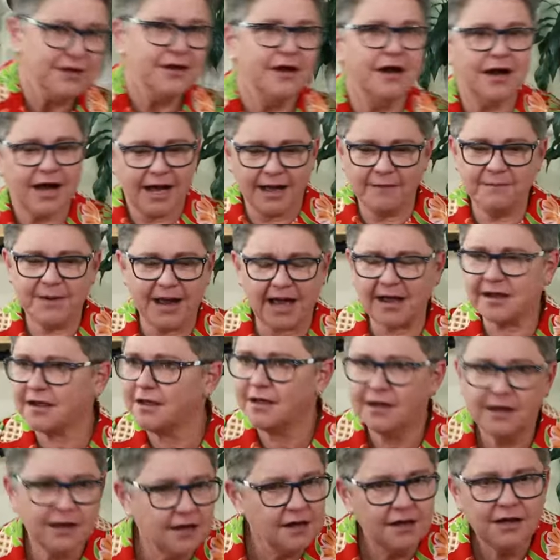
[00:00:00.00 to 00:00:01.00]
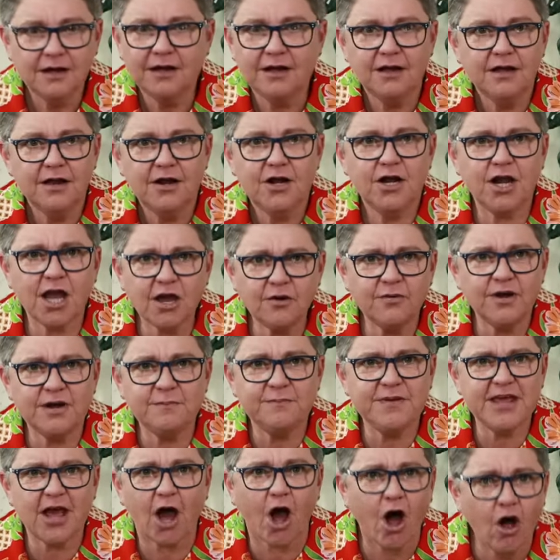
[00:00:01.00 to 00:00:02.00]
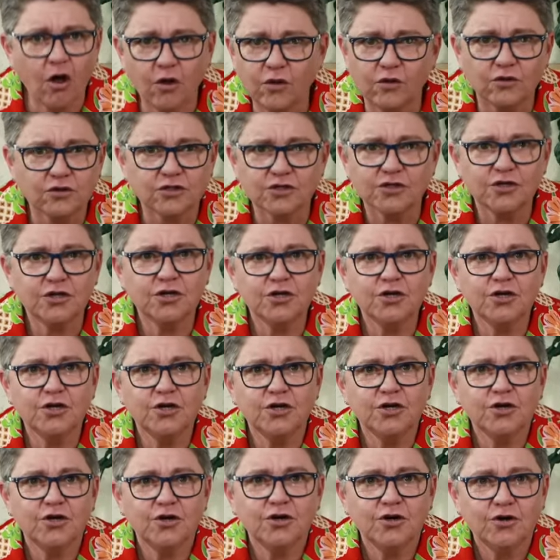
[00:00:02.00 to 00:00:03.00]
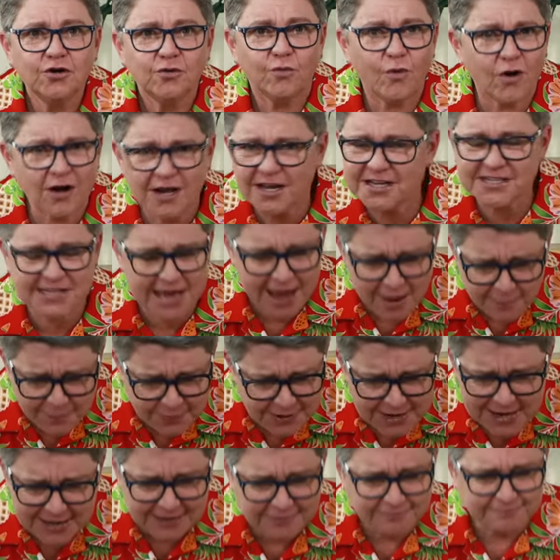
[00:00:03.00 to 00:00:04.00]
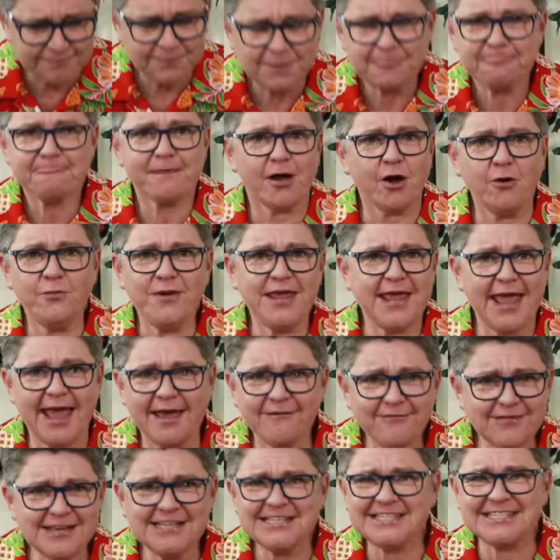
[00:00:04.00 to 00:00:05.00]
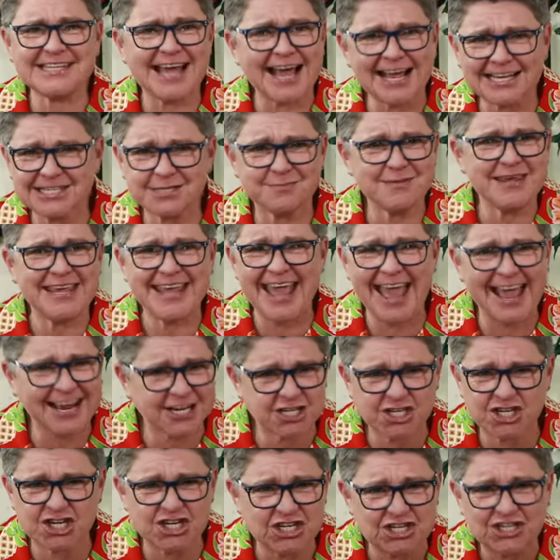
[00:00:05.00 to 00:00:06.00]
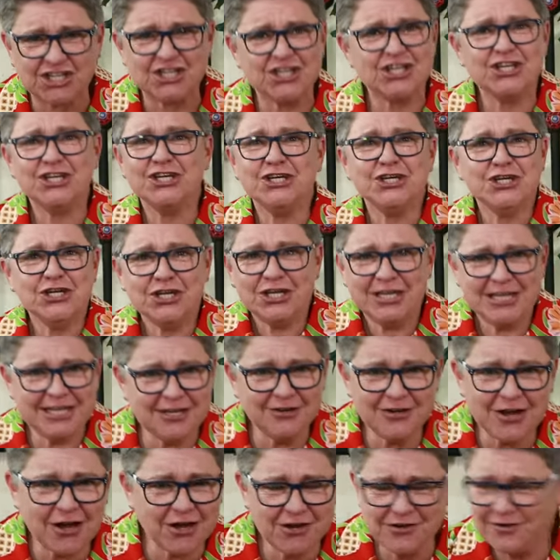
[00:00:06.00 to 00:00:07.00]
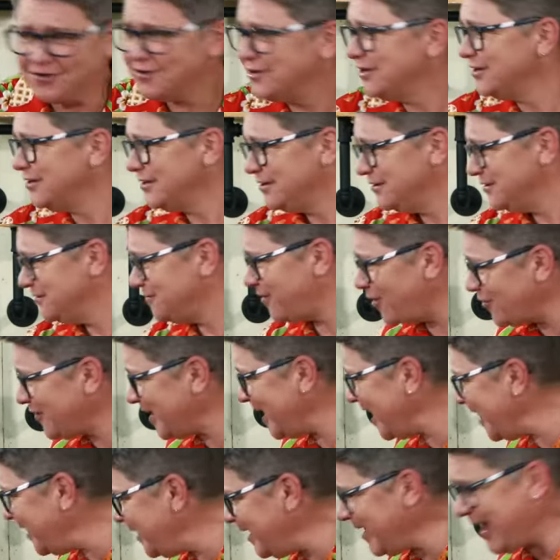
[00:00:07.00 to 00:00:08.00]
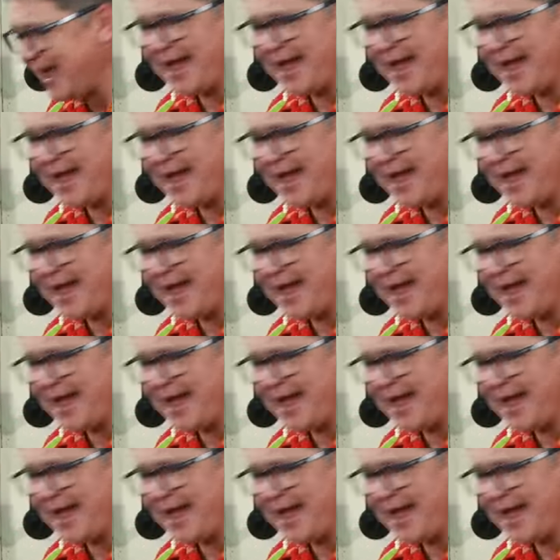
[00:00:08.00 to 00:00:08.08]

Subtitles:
I'm like, lo and behold, what is happening? Are we having seismic action? You know, volcanic